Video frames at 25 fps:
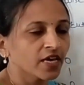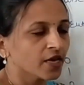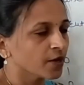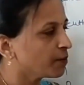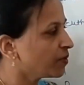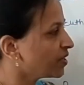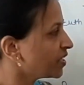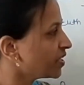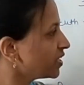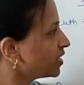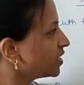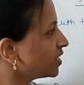
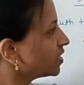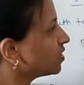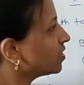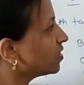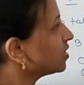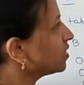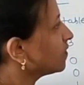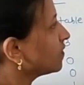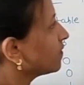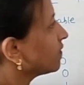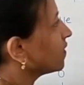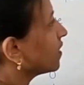but
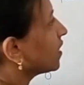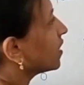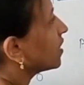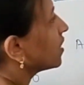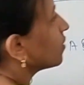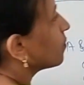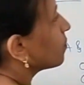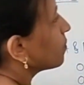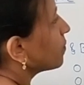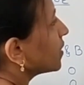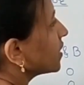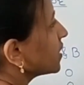here the
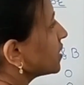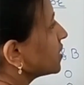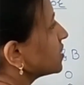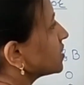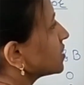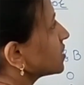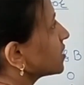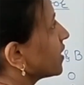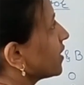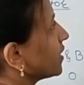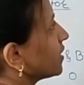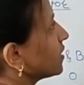number is
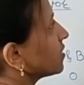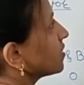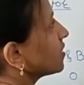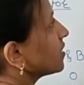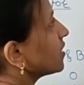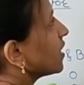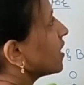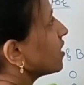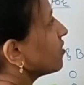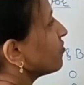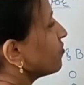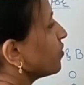greater
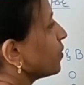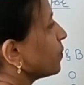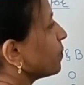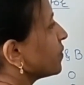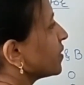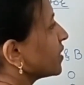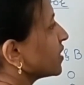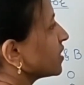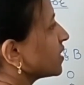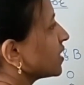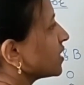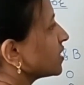than
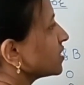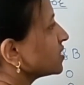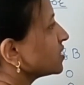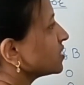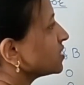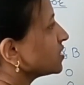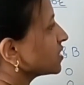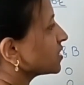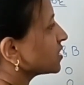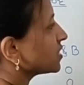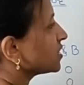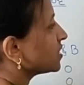fifteen, that is
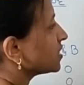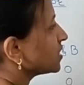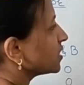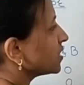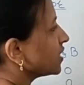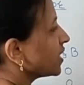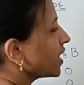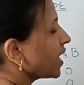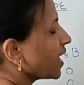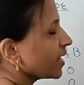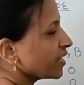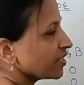
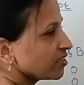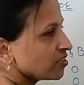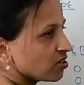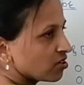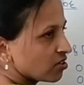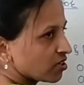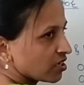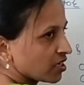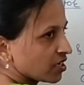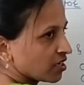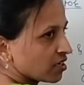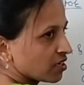sixty and
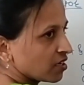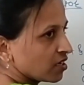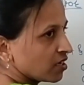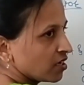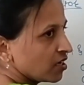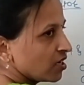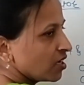thirteen,